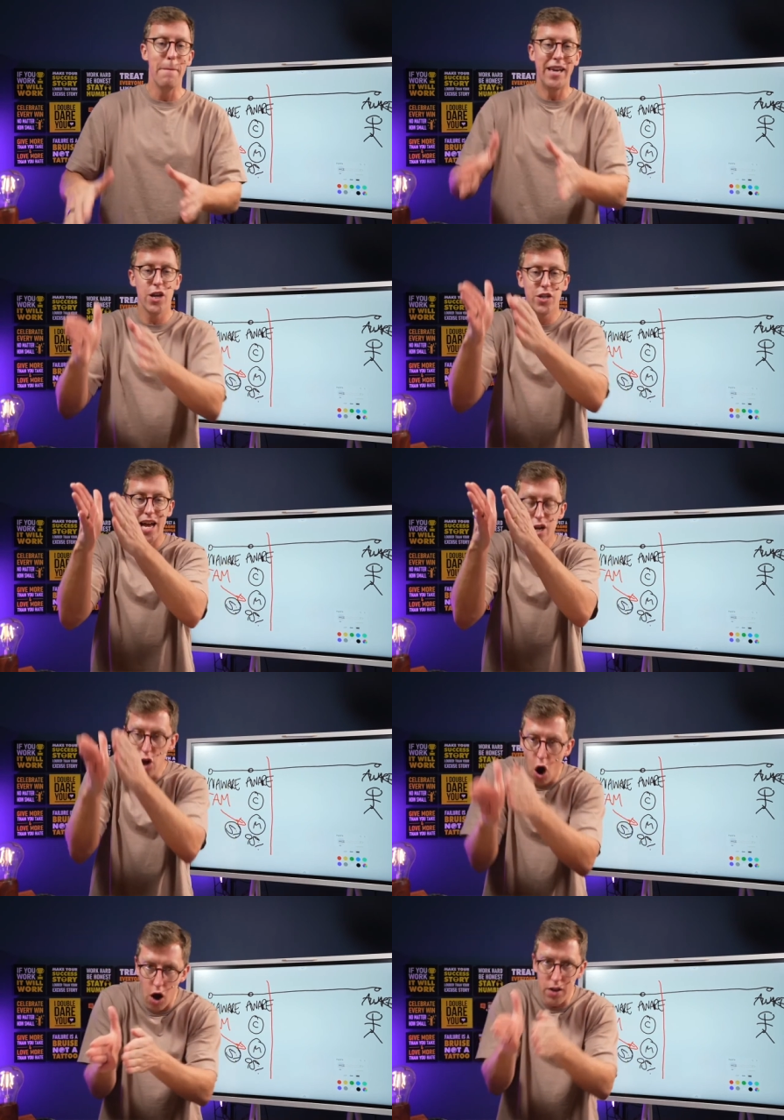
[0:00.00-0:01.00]
because they're
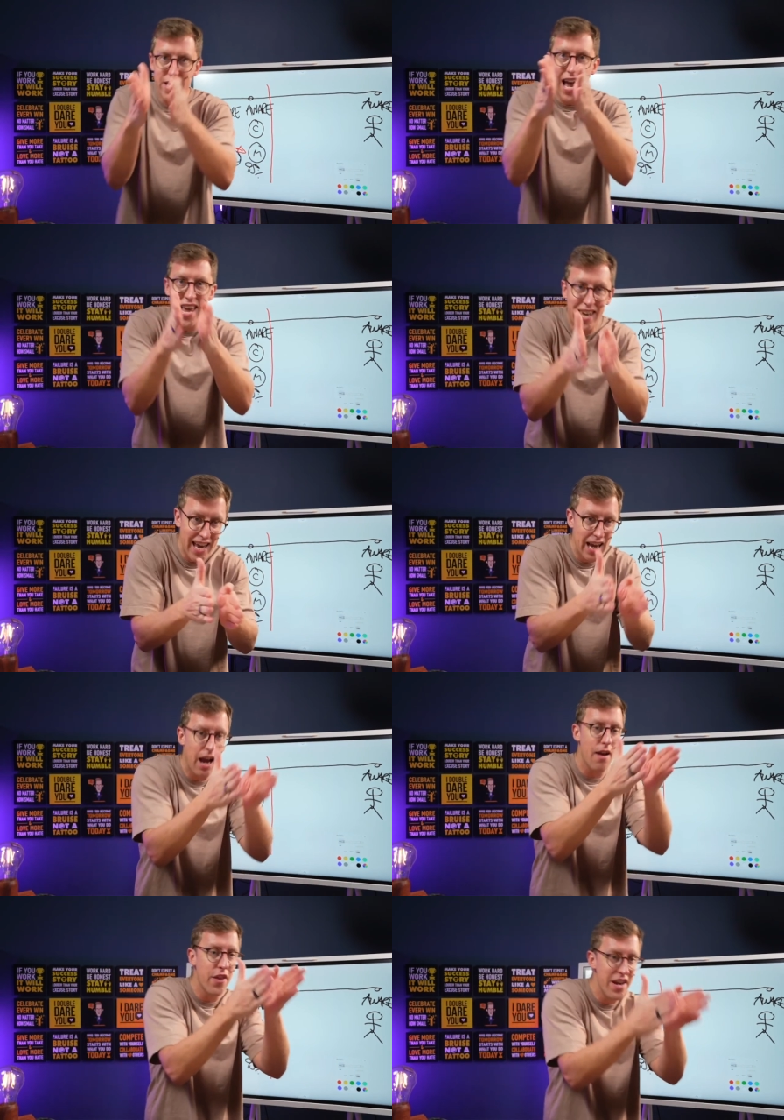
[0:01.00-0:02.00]
not
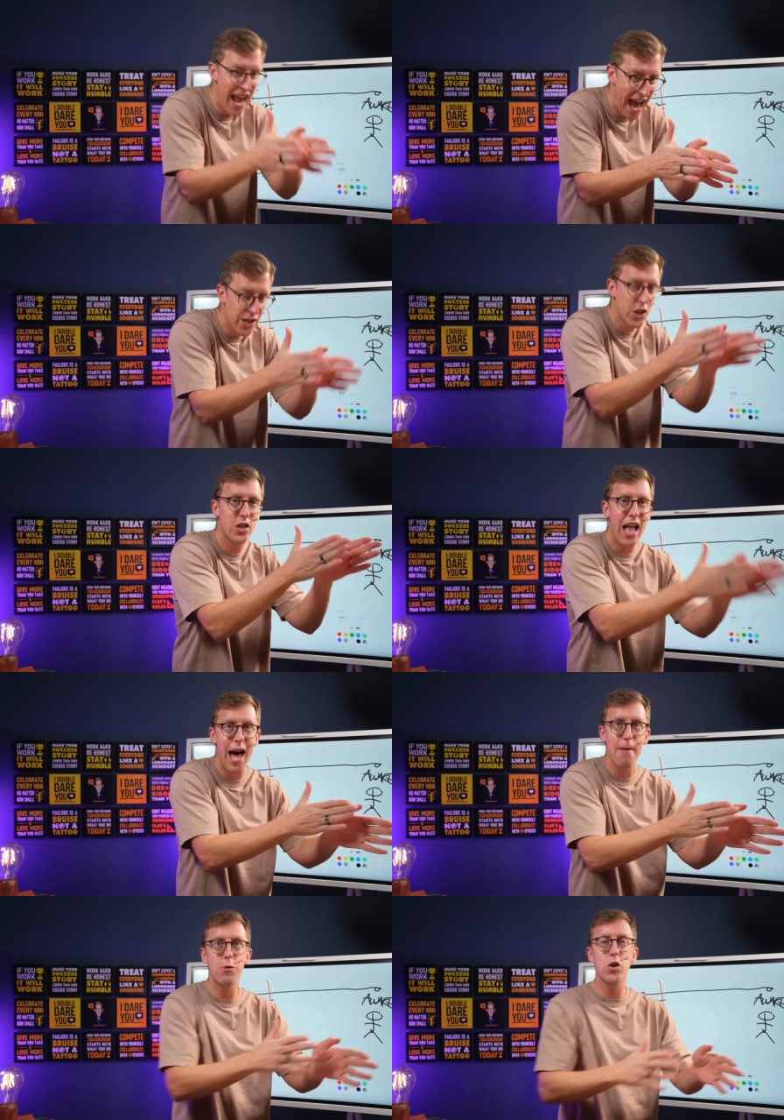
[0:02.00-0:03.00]
taking the next
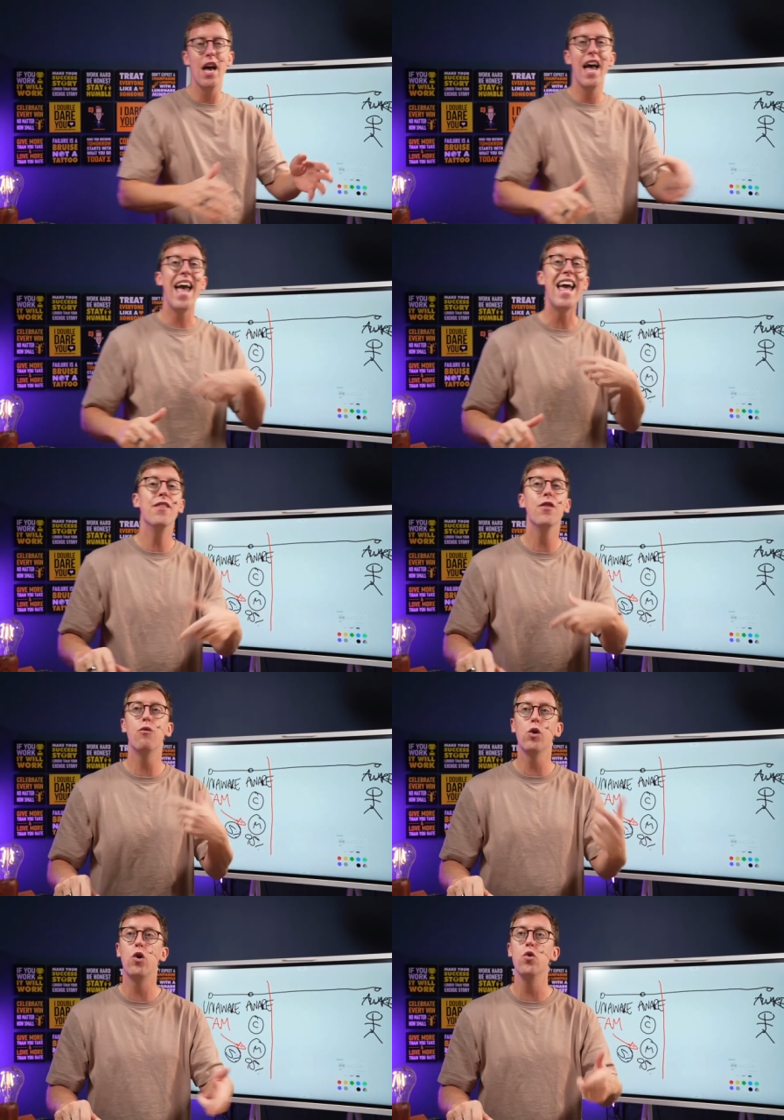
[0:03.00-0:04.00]
steps in the
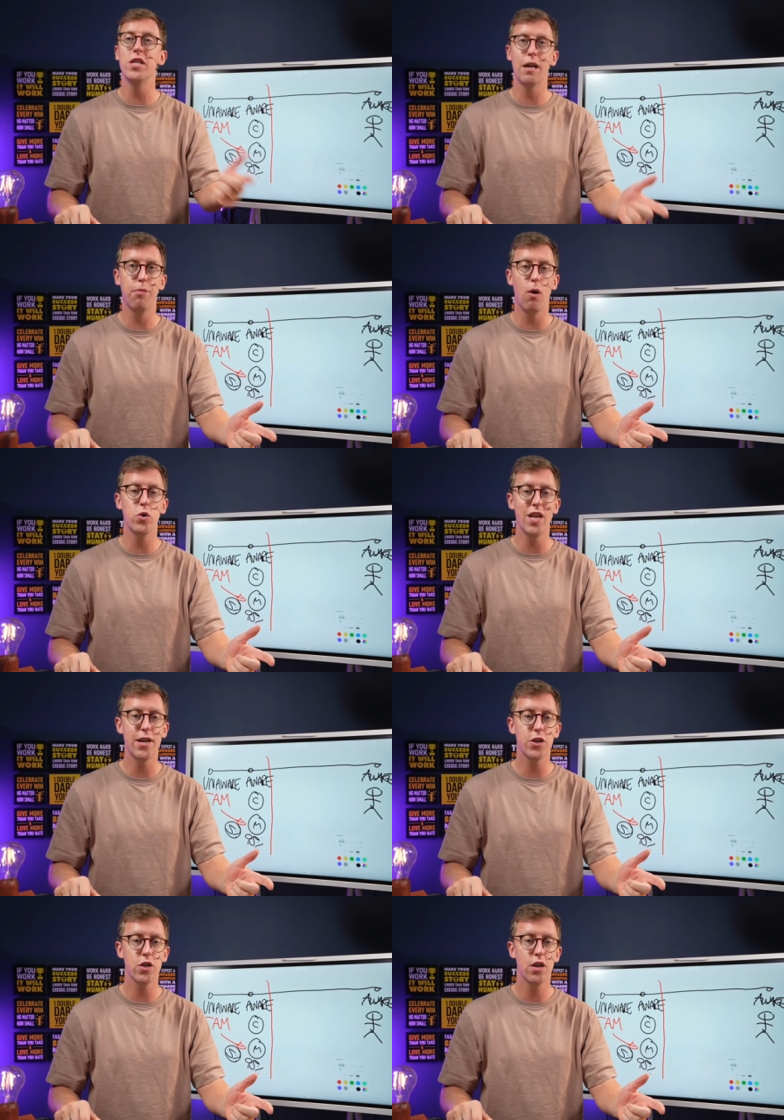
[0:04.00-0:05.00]
recruiting
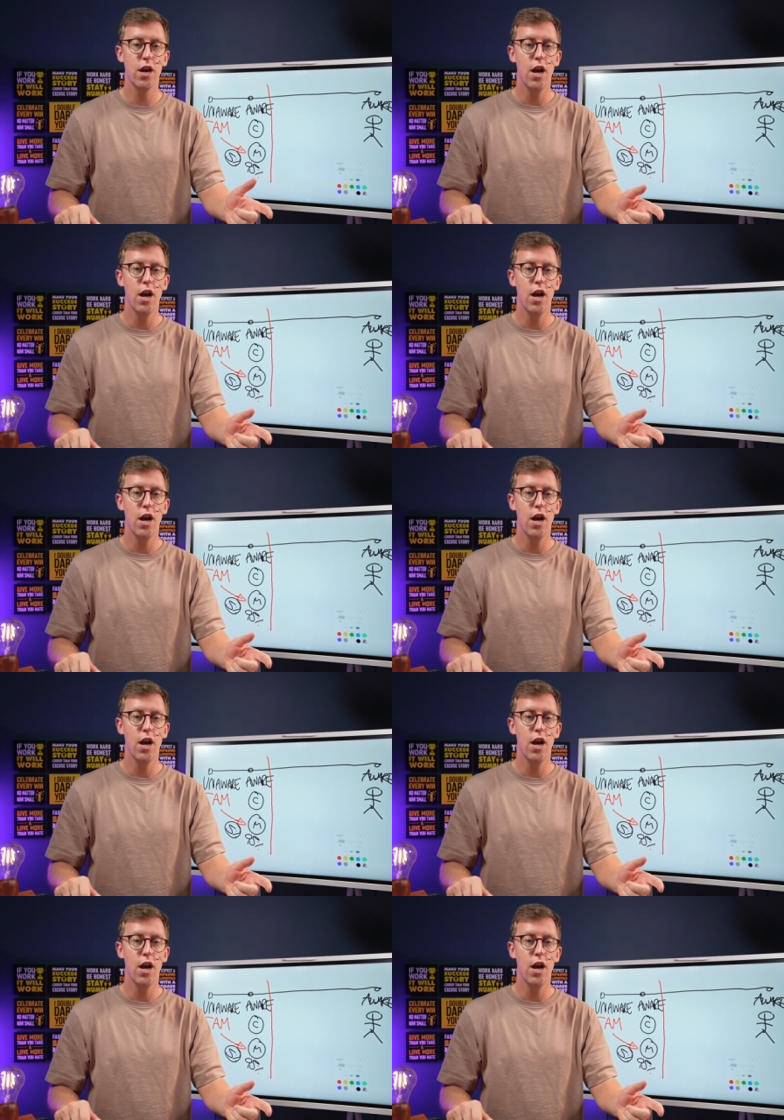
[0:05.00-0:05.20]
process.